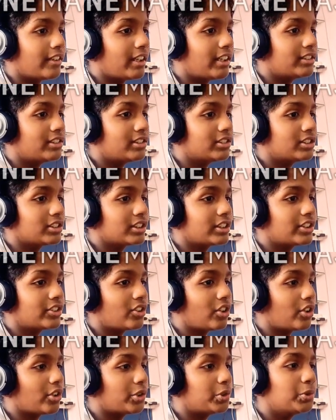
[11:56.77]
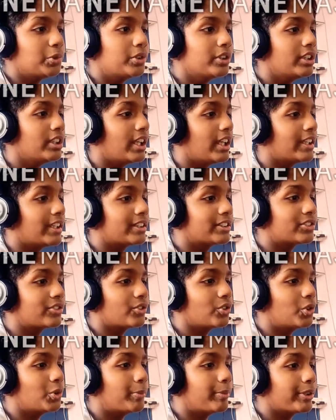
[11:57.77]
Try searching it on Google, and it's
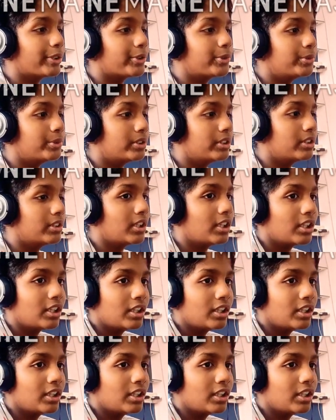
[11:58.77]
gonna open Google.